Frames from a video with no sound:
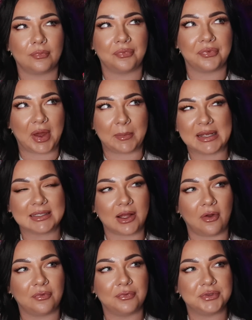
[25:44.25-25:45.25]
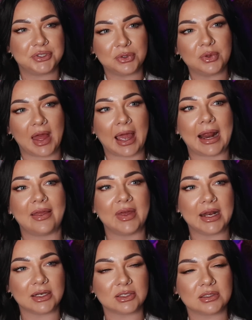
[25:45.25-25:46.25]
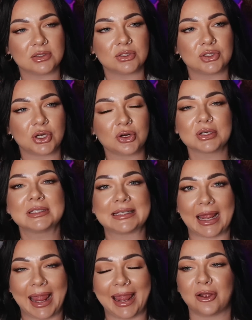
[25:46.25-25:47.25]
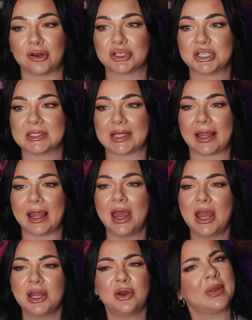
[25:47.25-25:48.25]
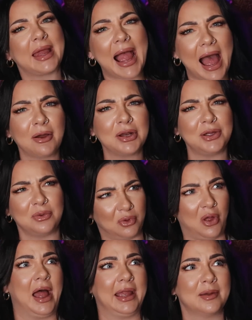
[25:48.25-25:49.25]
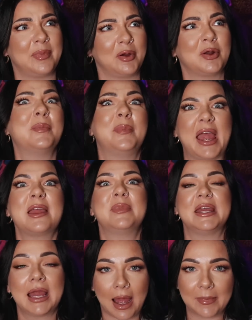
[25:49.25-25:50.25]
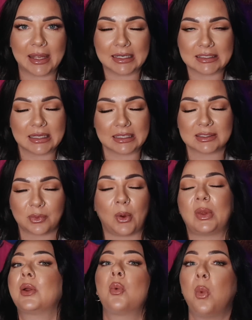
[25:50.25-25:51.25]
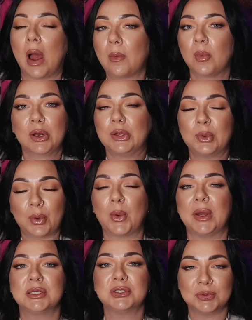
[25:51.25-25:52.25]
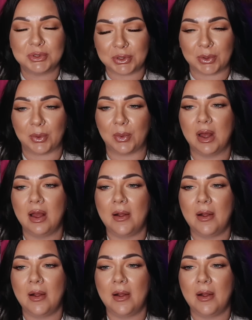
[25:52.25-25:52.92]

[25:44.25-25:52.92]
let myself do that? And then it turns to anger. She's like, like, how do you lie about a baby coming into this world? Like, what were you going to do